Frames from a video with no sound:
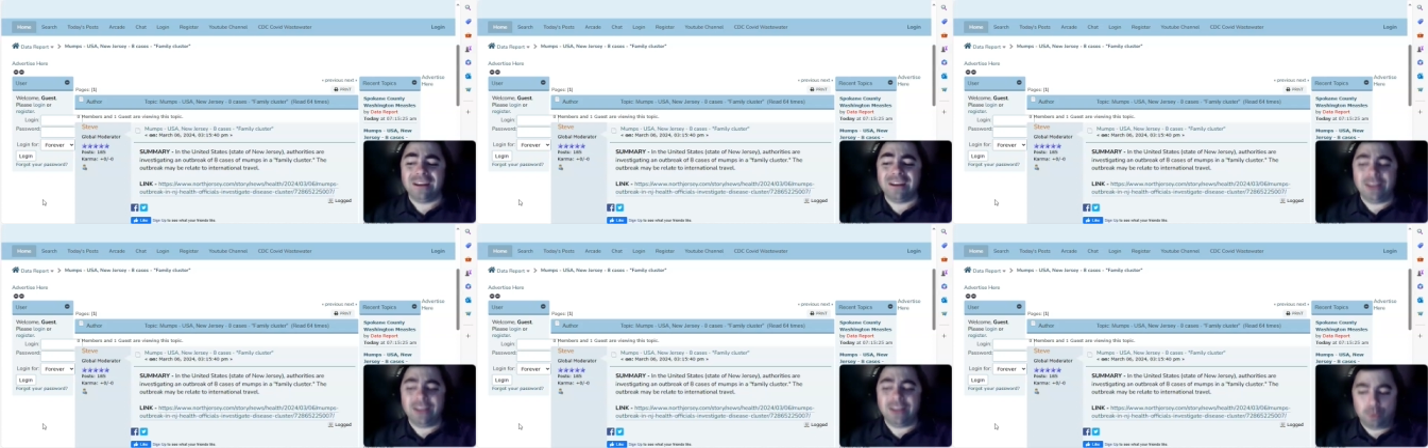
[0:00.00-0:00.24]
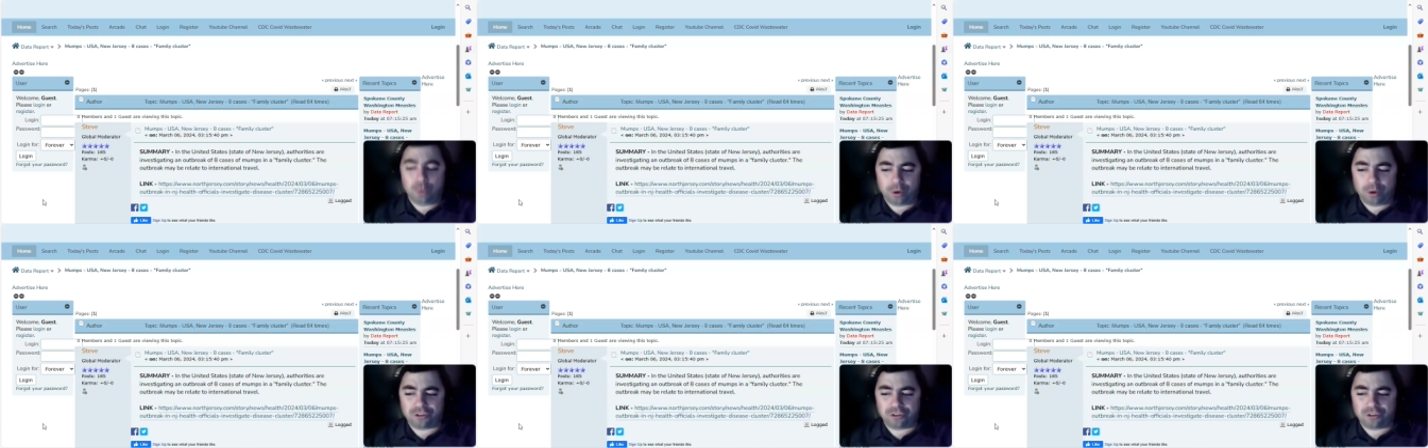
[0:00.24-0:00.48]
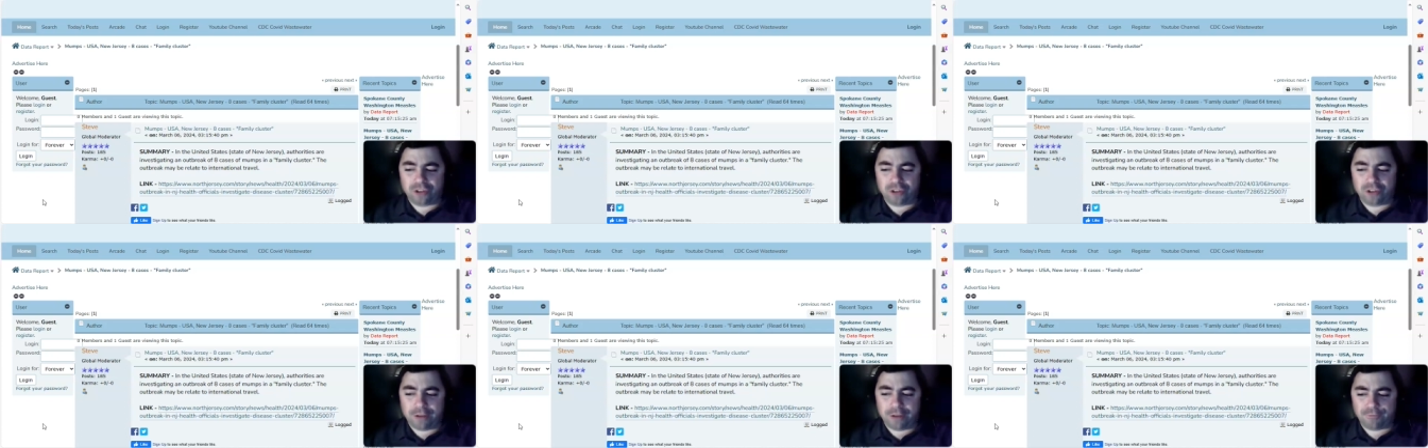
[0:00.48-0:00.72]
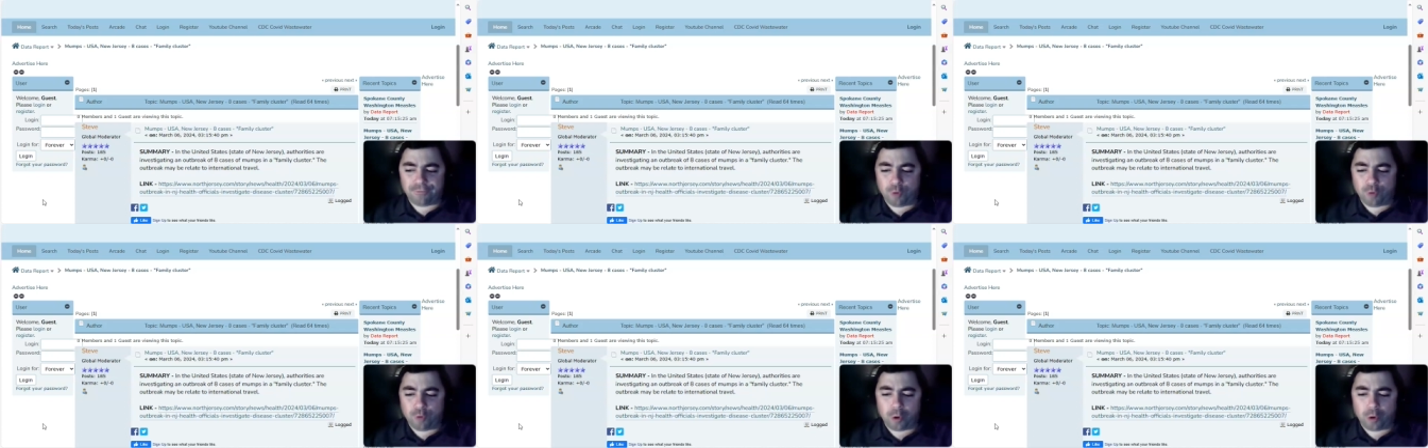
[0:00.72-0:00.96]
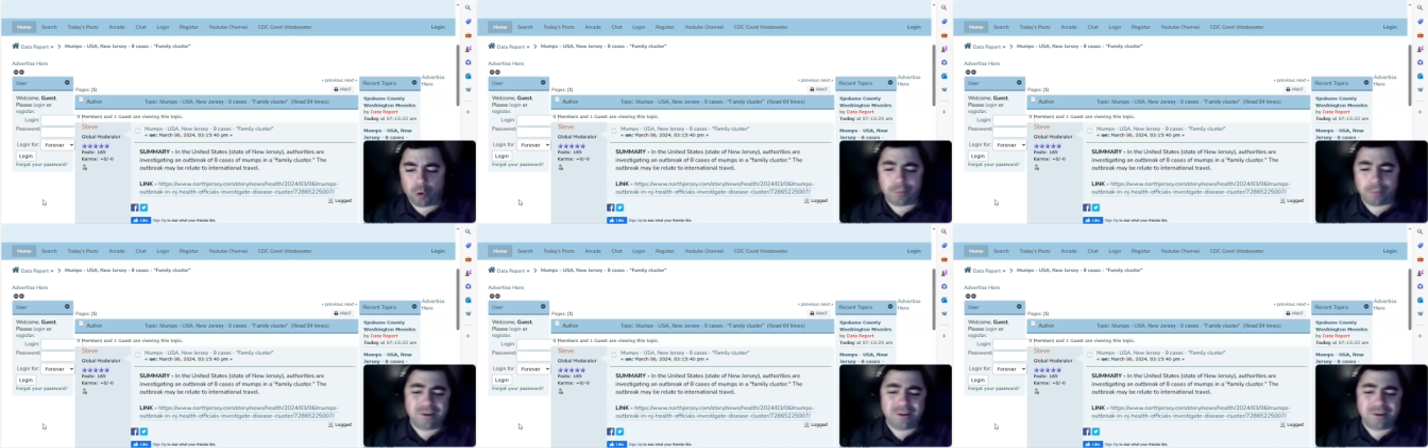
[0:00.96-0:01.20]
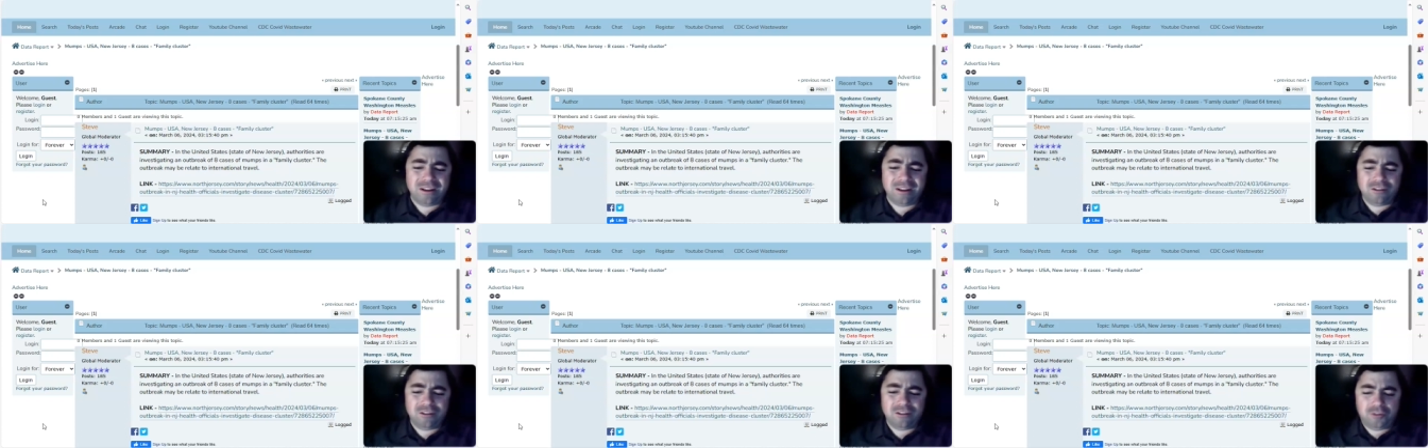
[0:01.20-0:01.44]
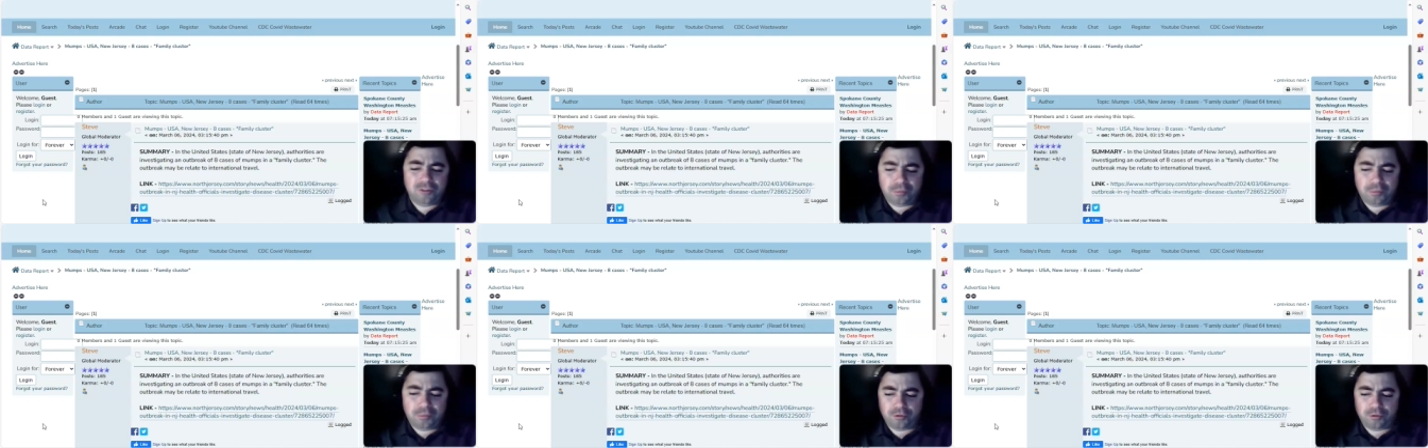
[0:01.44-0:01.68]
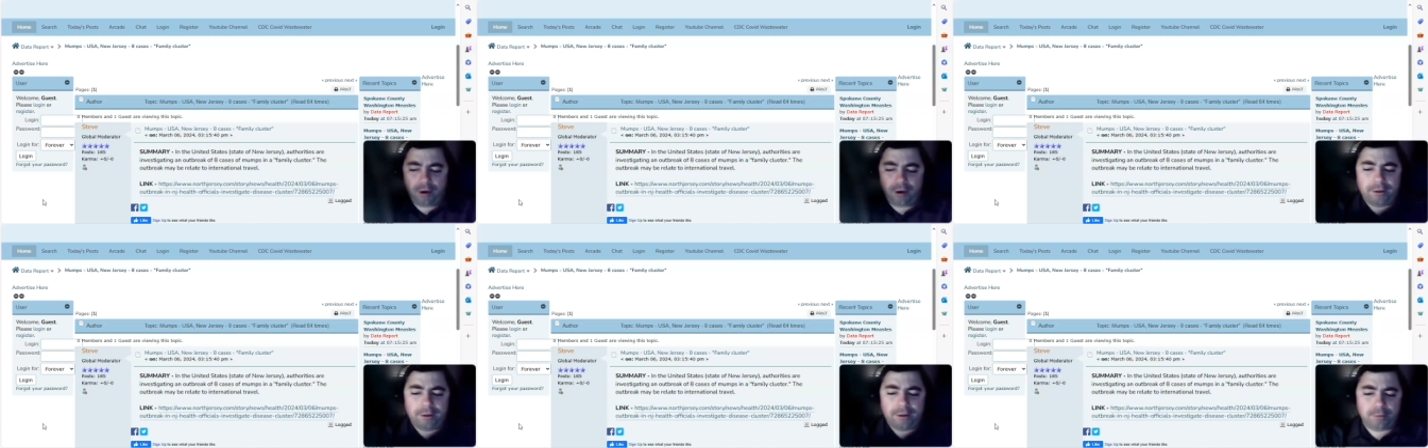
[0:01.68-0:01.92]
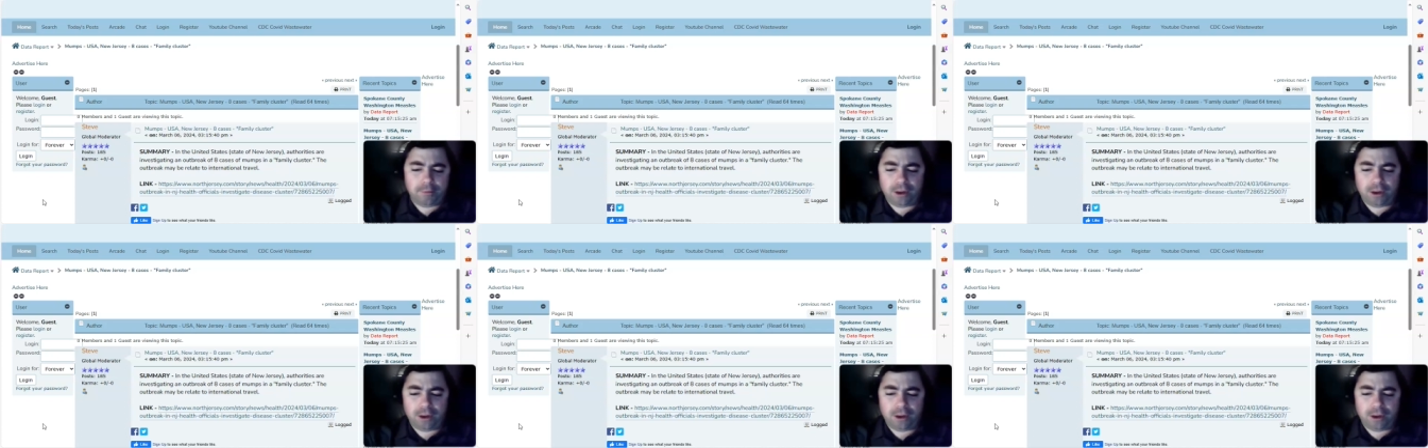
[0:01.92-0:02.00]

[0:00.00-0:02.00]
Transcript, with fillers: You want to stay informed? Subscribe